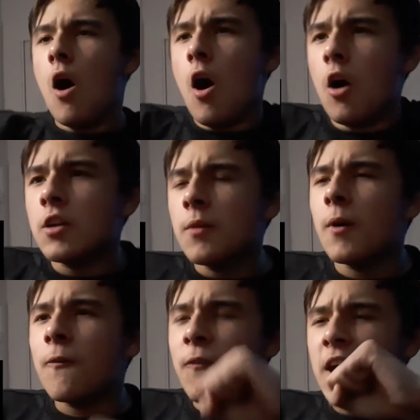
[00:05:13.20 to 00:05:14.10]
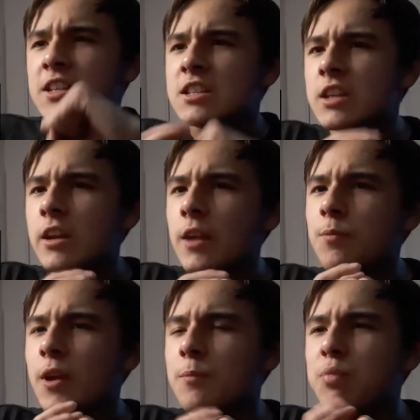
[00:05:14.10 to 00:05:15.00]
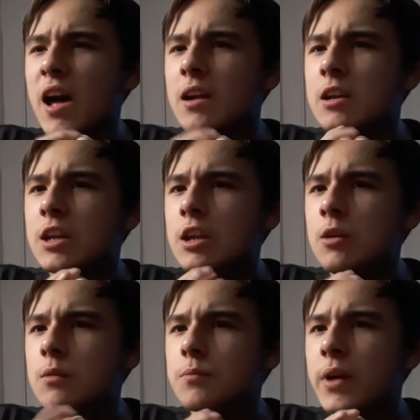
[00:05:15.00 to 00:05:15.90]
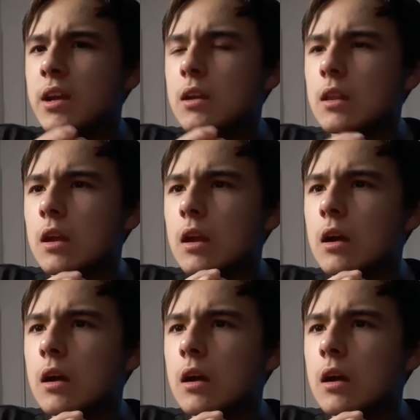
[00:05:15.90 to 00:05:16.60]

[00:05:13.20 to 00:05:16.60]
Oh no, their fists! They have like black cute like, like